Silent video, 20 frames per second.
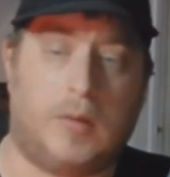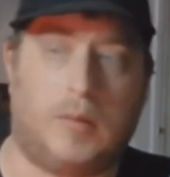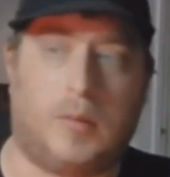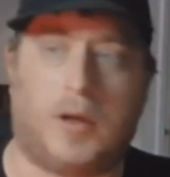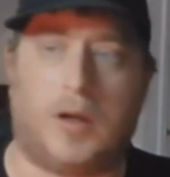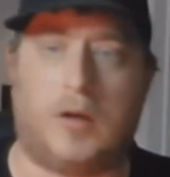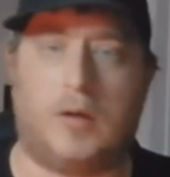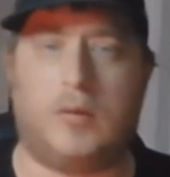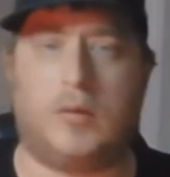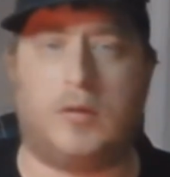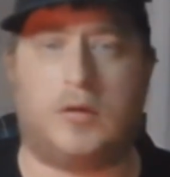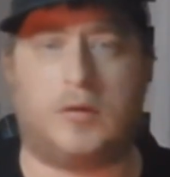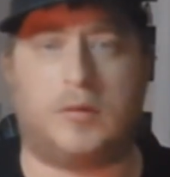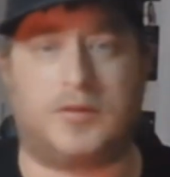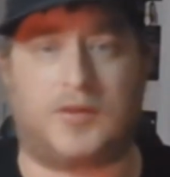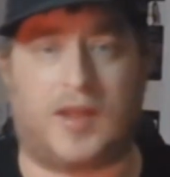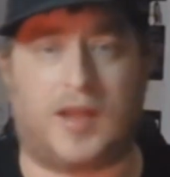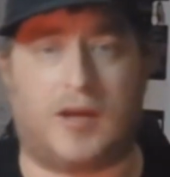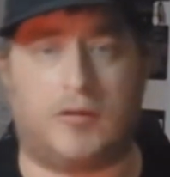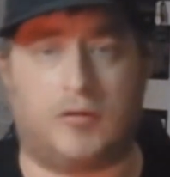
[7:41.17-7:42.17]
but Luger
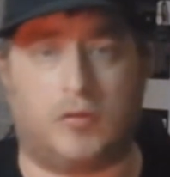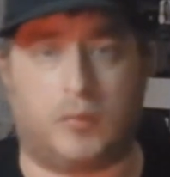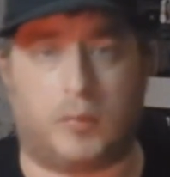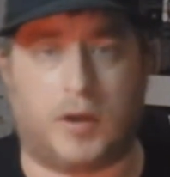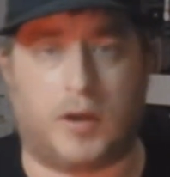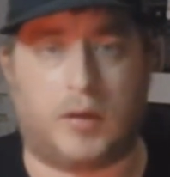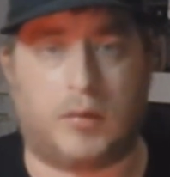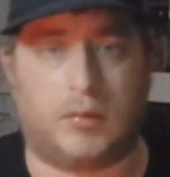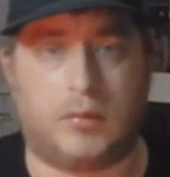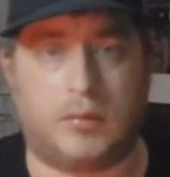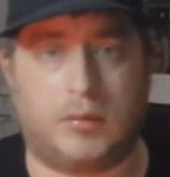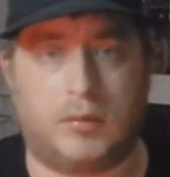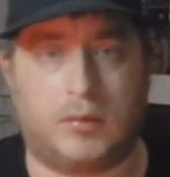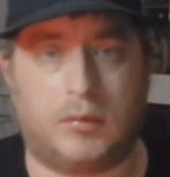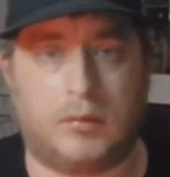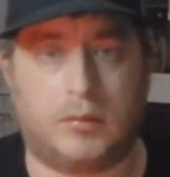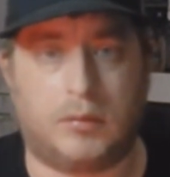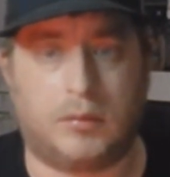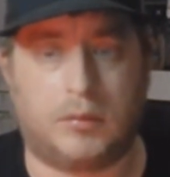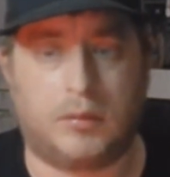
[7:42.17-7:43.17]
was there as well.
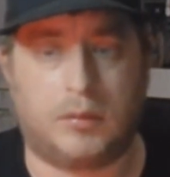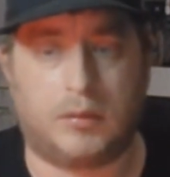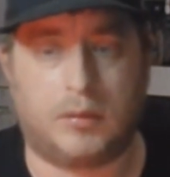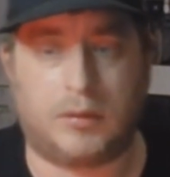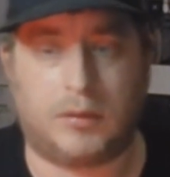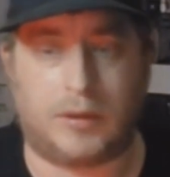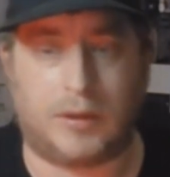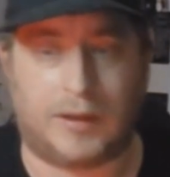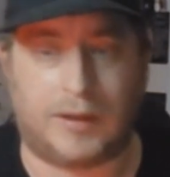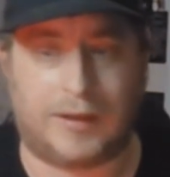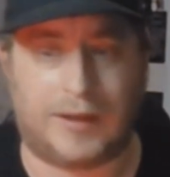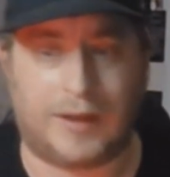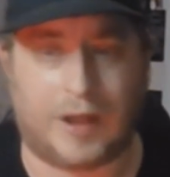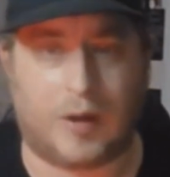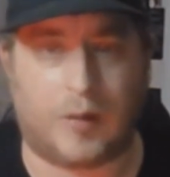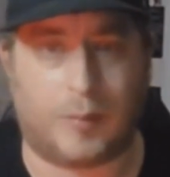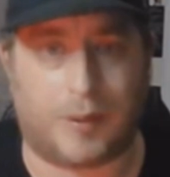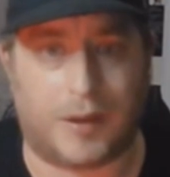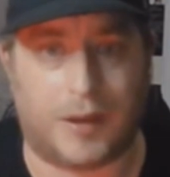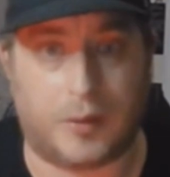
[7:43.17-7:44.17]
He did
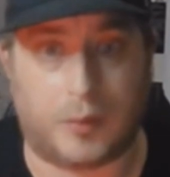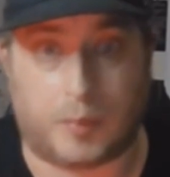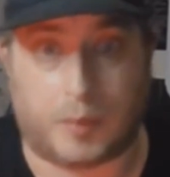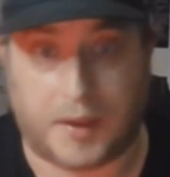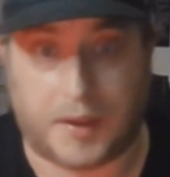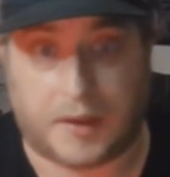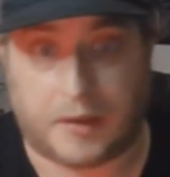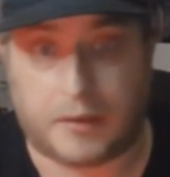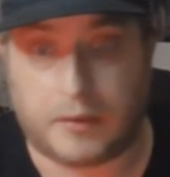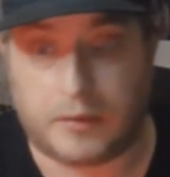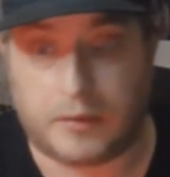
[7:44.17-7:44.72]
help a little bit.